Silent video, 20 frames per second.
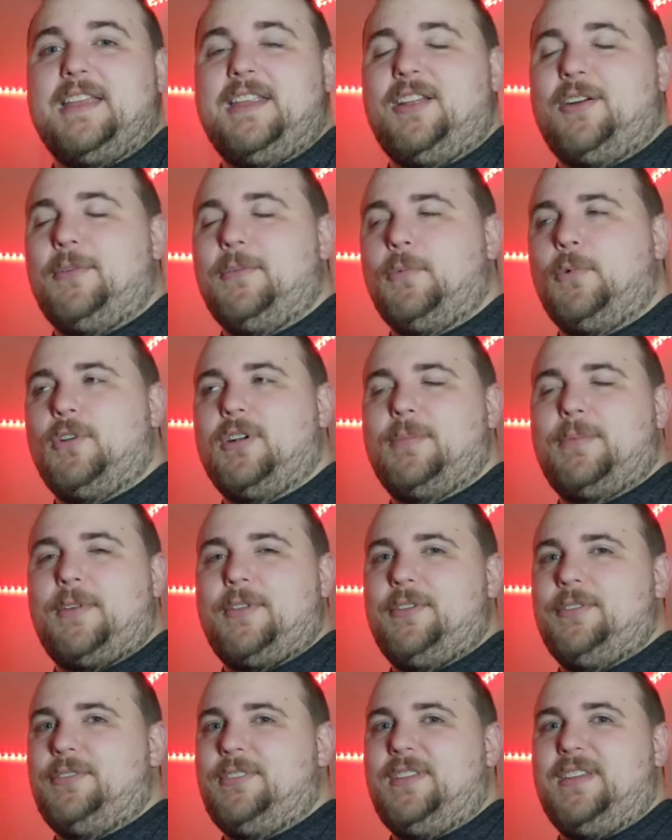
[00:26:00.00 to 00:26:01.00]
you know, Warner
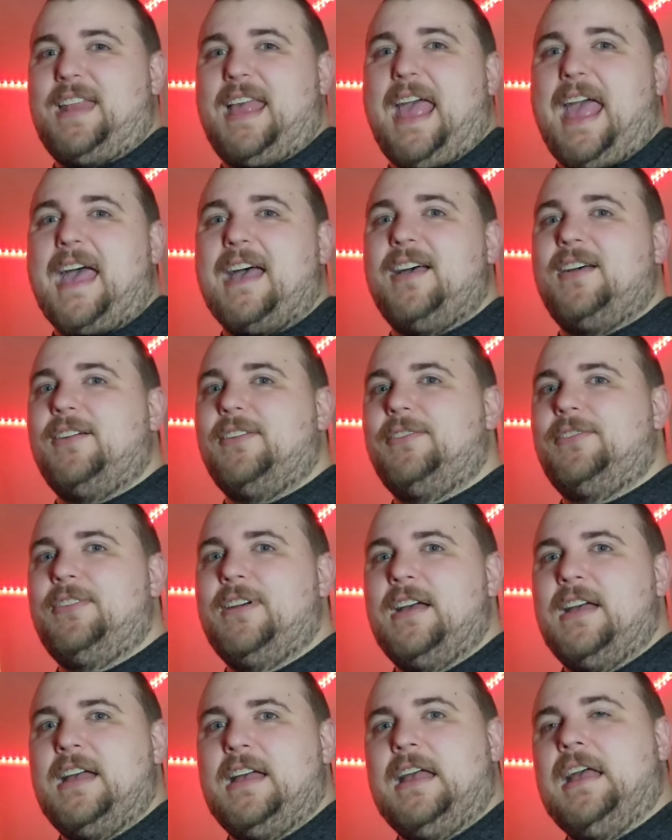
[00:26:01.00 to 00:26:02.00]
Brothers didn't have
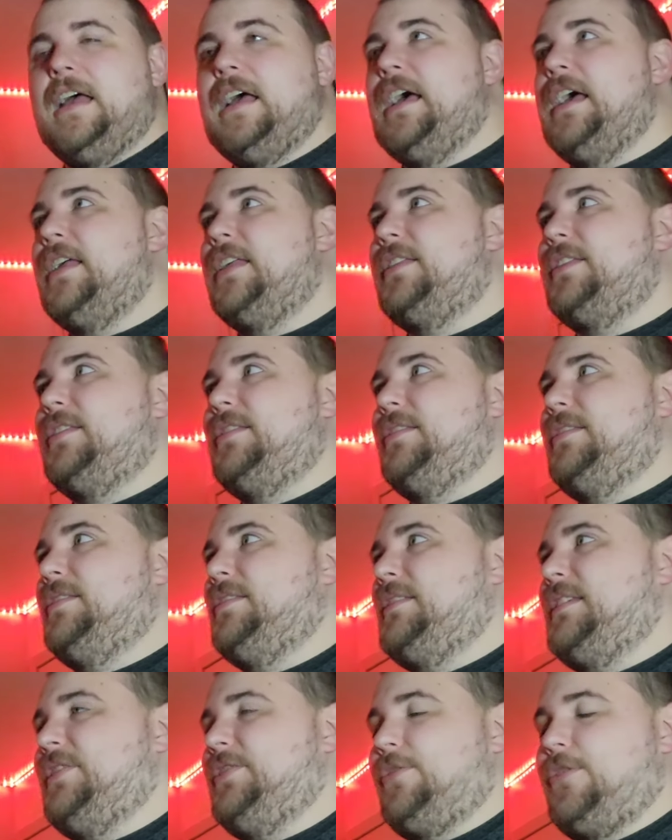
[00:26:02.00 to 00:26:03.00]

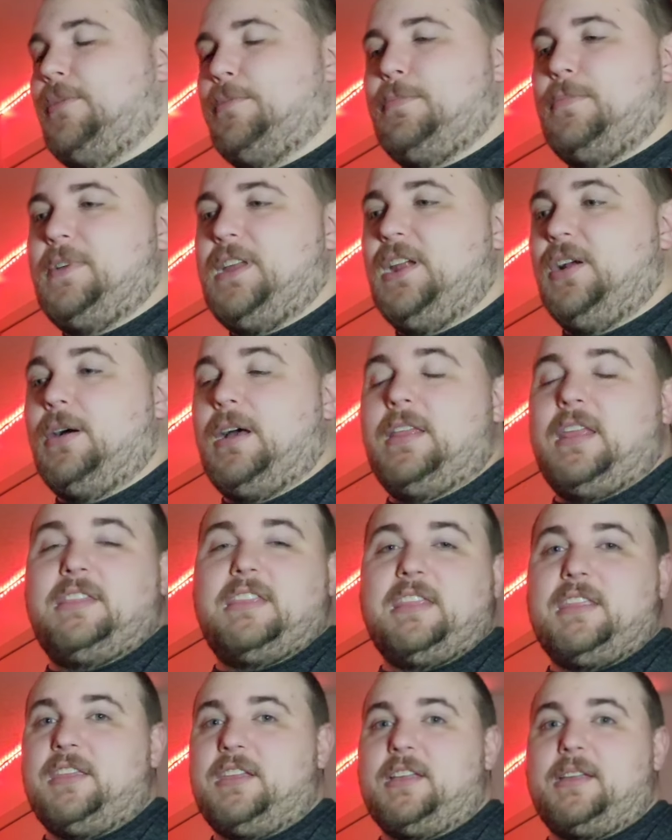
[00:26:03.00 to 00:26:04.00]
either the, you know,
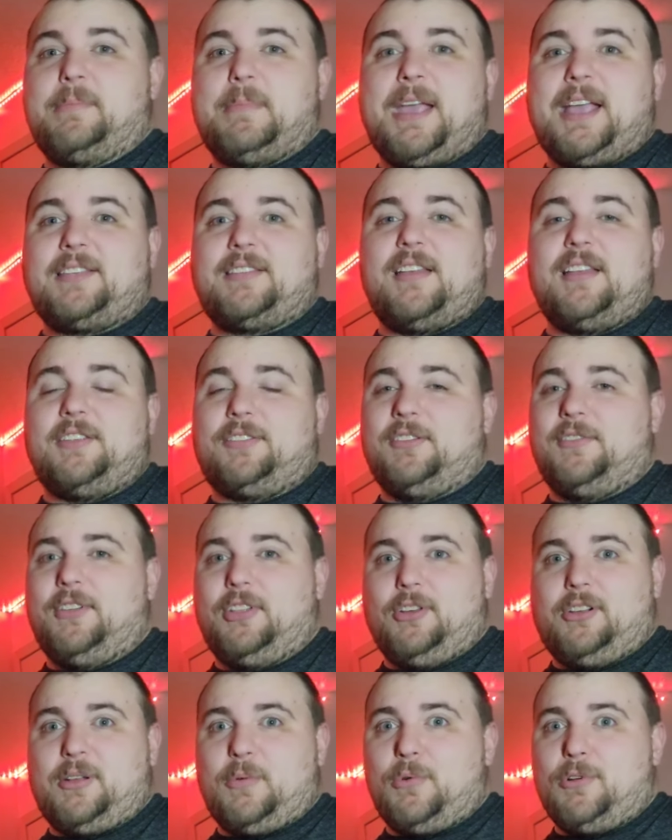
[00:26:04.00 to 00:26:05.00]
and it makes sense. If you
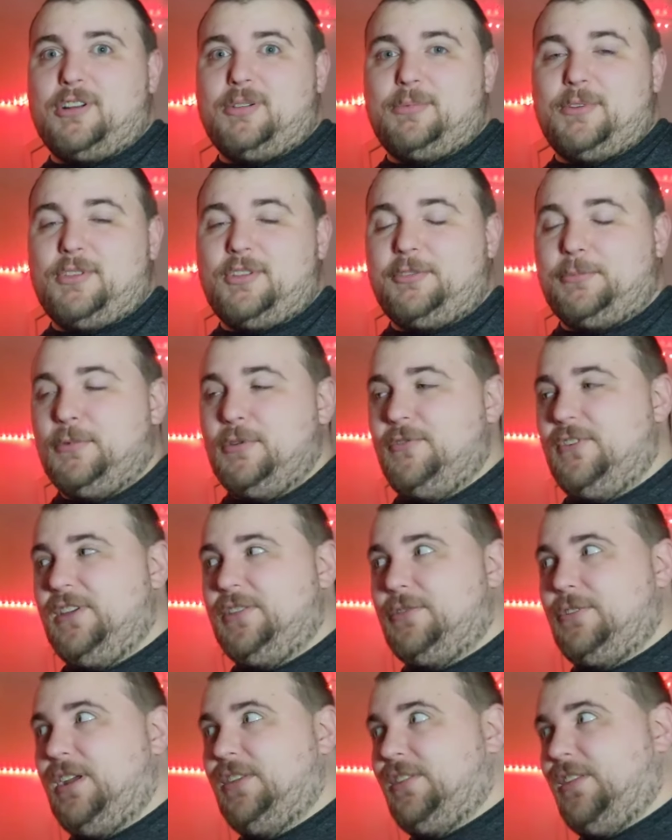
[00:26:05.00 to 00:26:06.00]
look at Warner Brothers
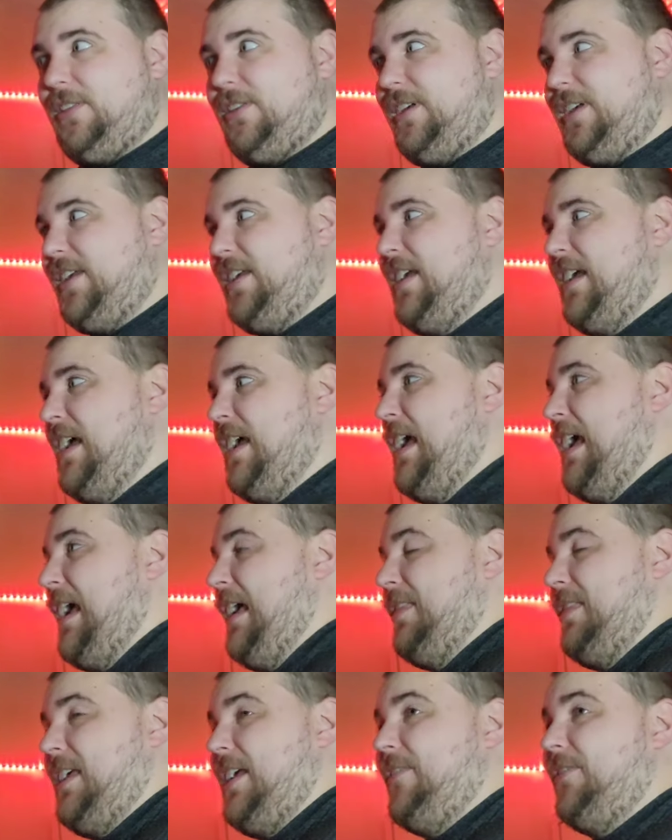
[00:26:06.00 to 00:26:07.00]
movies recently,
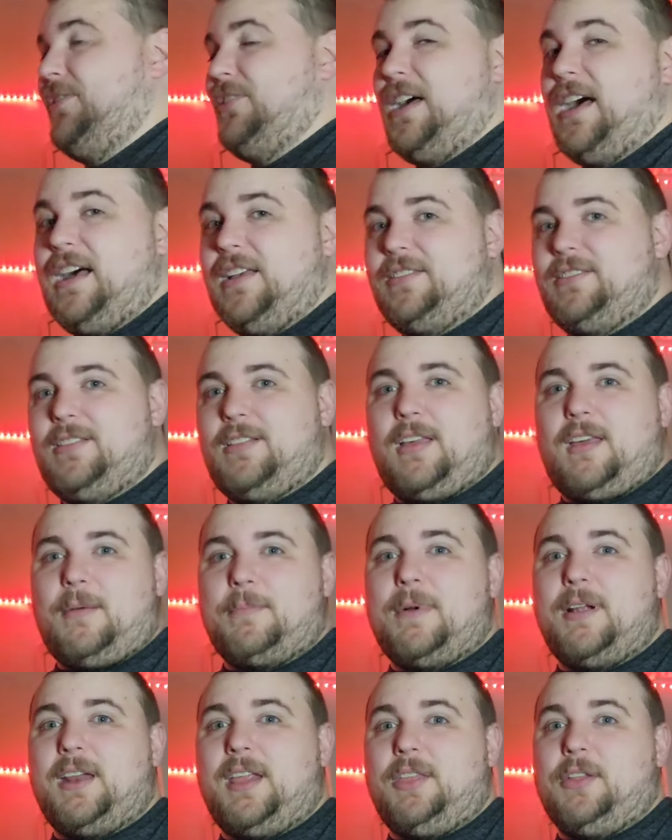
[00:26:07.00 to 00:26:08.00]
they have lost a lot of
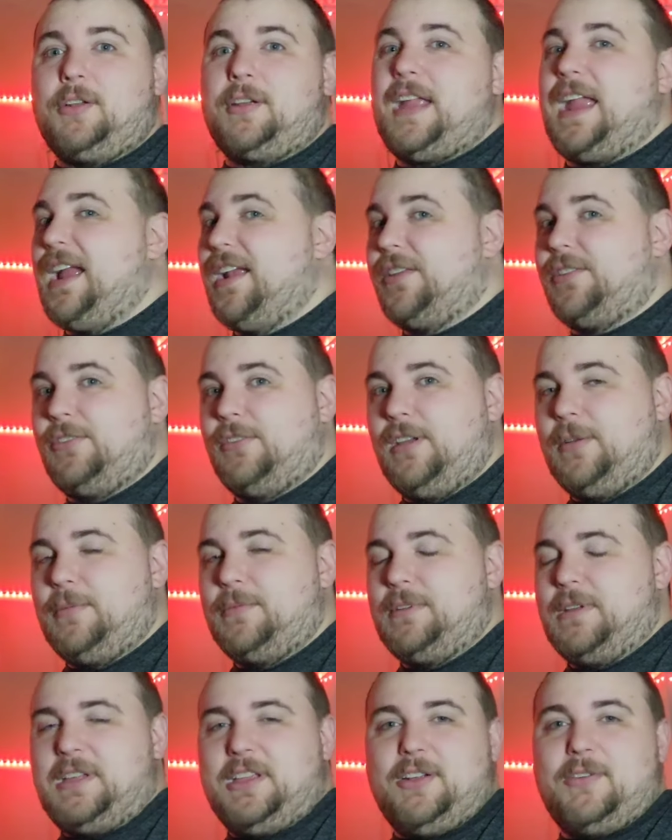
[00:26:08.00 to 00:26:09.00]
money. They're
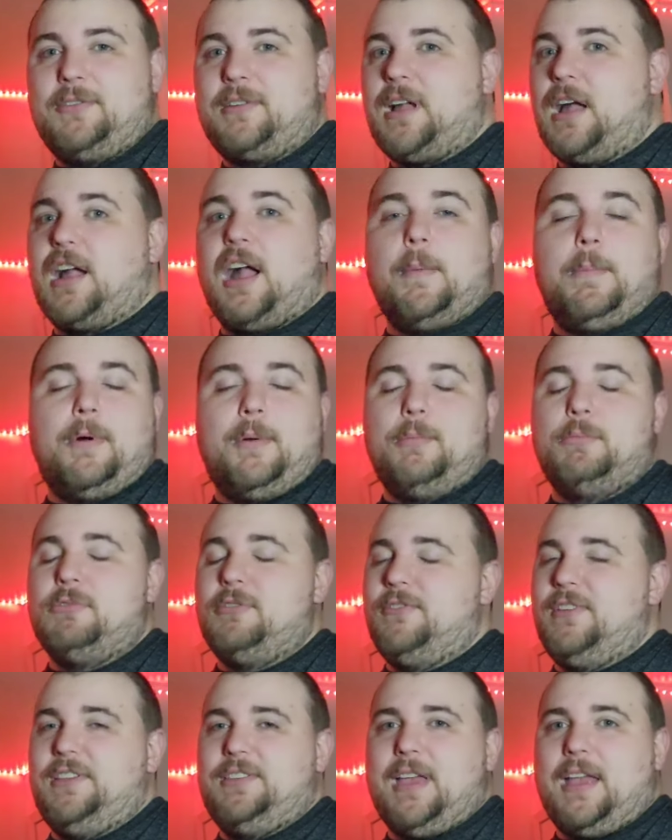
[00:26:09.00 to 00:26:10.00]
canceling, you know, a couple of
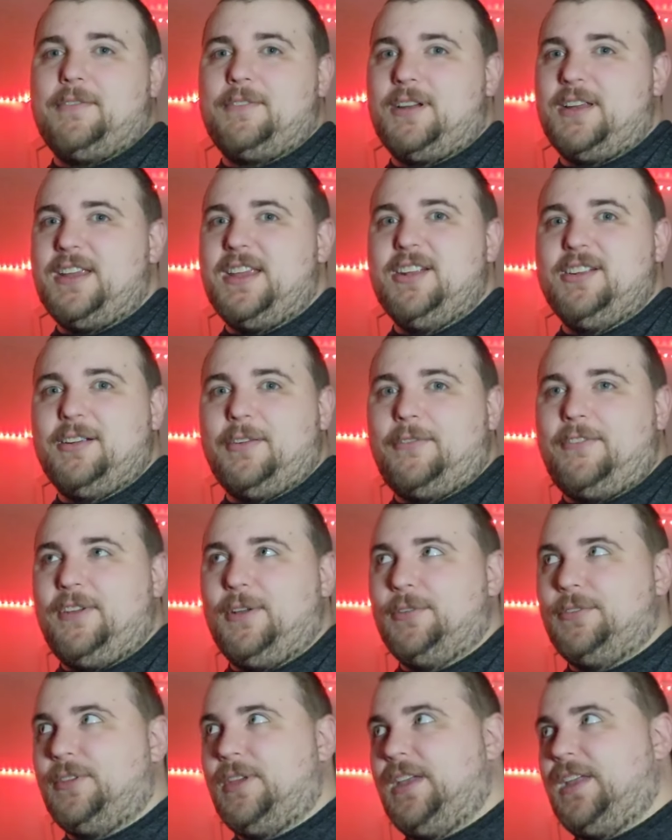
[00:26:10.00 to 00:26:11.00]
movies every year, it
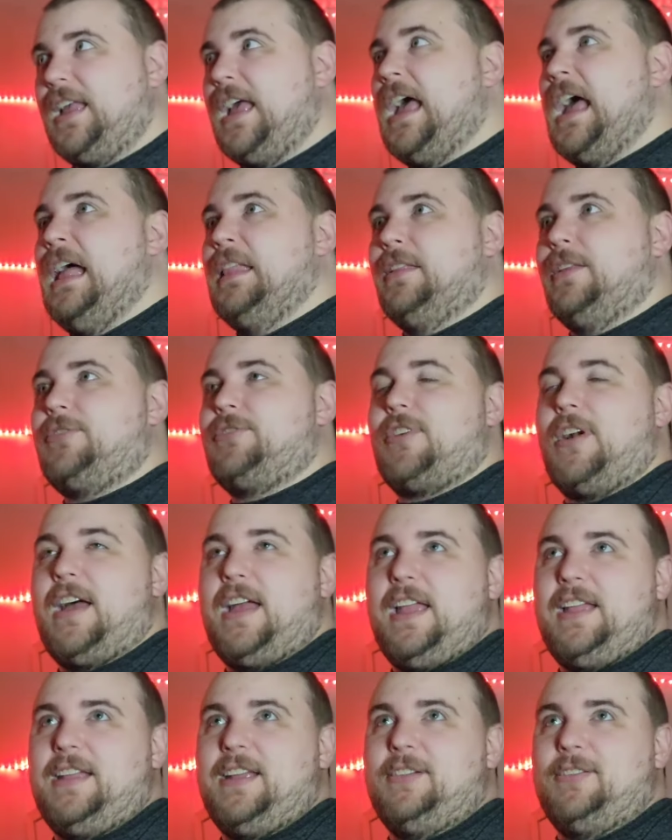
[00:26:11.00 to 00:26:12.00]
feels like, to
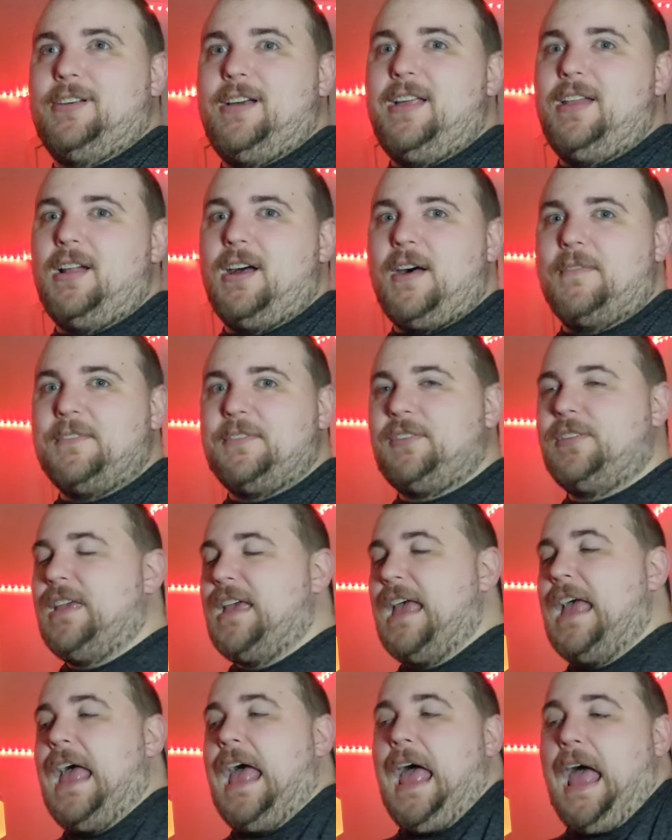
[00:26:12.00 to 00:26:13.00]
try and get write-offs.
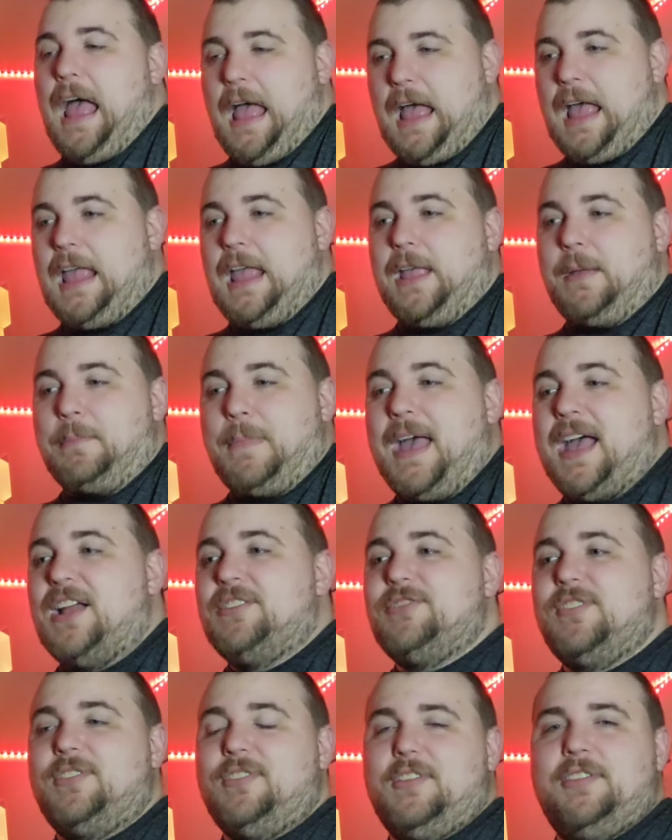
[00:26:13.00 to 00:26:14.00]
I
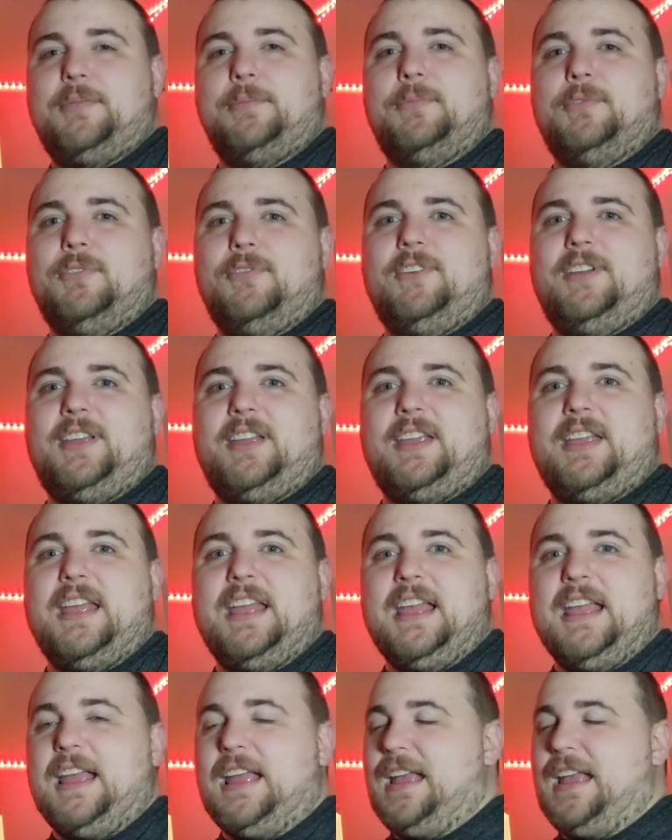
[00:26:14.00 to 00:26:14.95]
imagine this movie